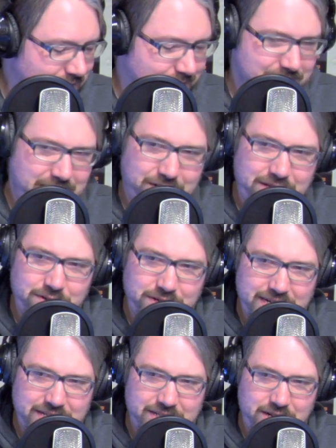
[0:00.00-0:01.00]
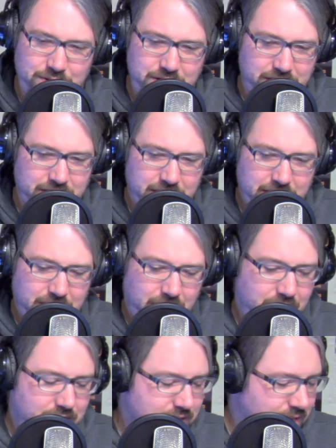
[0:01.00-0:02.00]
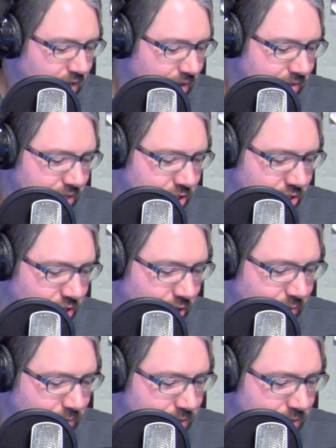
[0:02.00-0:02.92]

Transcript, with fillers: little get to know you on the show.